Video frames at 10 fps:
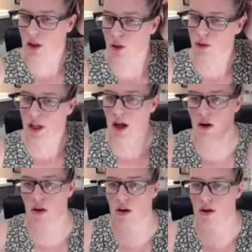glue that
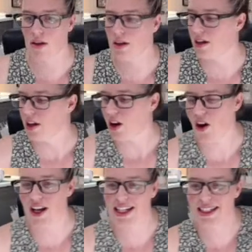on.
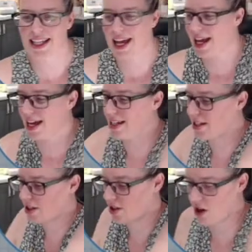Holly says,
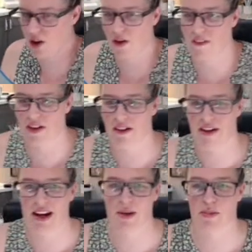so
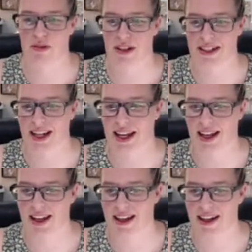very
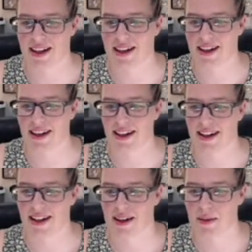pretty.
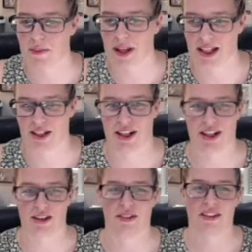Bless
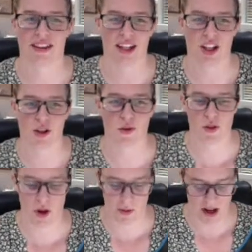you. Thank you
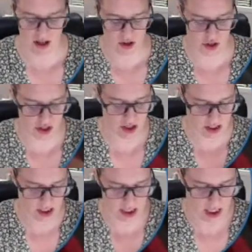so much.
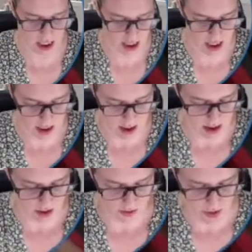
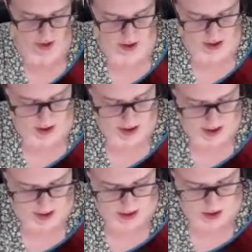Right,
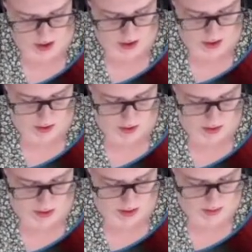let's
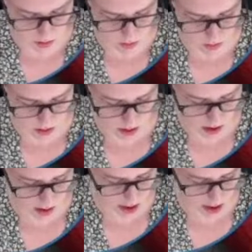glue that